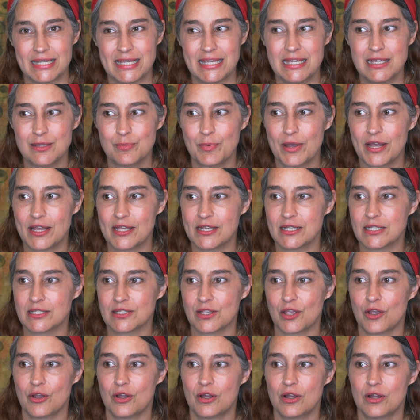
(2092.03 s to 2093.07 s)
e bikes
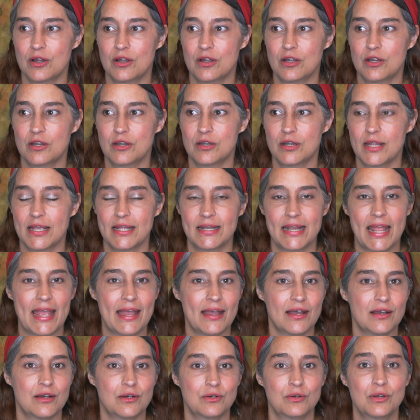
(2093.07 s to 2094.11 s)
are and
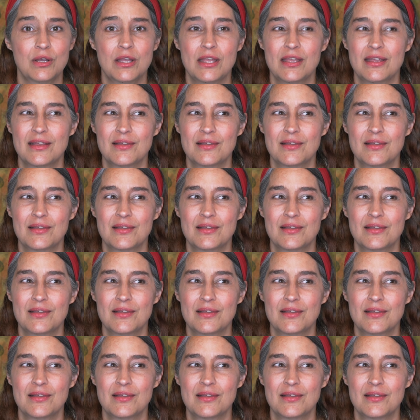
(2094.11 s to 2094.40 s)
how